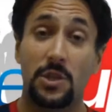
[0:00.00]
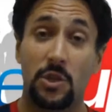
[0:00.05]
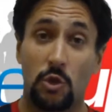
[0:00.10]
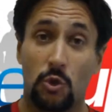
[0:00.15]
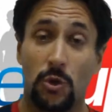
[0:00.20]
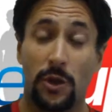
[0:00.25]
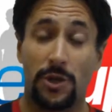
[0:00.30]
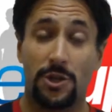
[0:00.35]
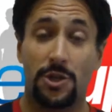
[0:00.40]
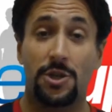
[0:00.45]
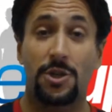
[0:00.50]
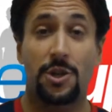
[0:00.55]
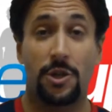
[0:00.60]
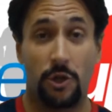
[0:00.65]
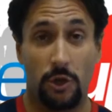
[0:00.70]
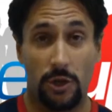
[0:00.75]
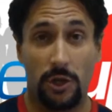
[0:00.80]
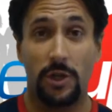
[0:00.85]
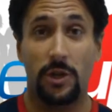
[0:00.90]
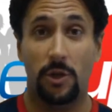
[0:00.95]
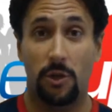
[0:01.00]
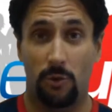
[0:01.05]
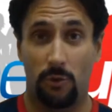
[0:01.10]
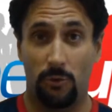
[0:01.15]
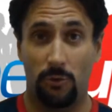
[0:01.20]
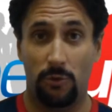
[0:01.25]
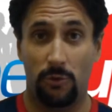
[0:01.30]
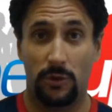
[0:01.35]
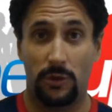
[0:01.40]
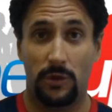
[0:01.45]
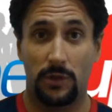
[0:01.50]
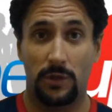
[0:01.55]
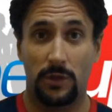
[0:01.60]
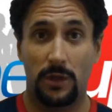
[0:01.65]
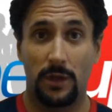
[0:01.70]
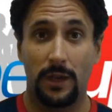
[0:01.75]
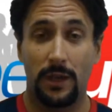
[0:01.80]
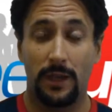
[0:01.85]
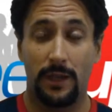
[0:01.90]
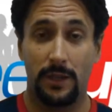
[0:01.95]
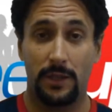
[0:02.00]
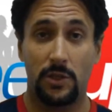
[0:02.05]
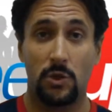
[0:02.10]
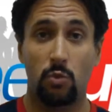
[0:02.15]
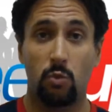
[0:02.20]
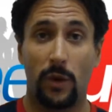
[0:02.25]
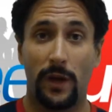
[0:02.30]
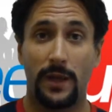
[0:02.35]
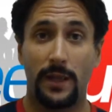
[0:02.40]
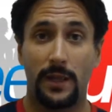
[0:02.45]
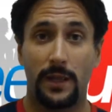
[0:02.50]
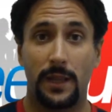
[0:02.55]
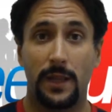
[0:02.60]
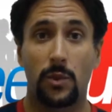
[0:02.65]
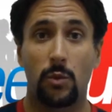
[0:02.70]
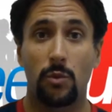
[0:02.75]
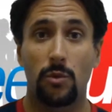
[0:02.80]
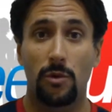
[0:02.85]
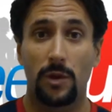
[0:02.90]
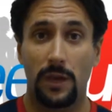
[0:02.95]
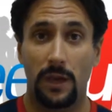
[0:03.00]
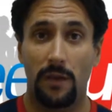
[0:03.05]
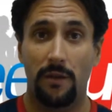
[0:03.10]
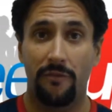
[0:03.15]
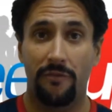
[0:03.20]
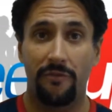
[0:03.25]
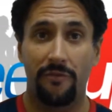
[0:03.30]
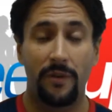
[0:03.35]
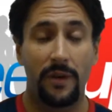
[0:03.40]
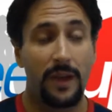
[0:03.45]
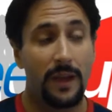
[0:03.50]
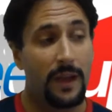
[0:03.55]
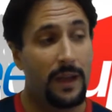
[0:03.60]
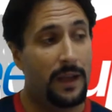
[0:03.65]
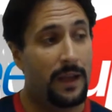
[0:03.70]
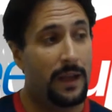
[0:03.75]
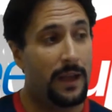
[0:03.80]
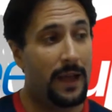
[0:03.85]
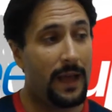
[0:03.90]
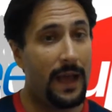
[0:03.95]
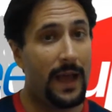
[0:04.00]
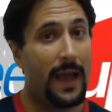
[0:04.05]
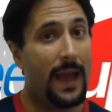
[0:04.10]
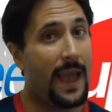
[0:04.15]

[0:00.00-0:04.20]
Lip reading: structure you can use is one that will give an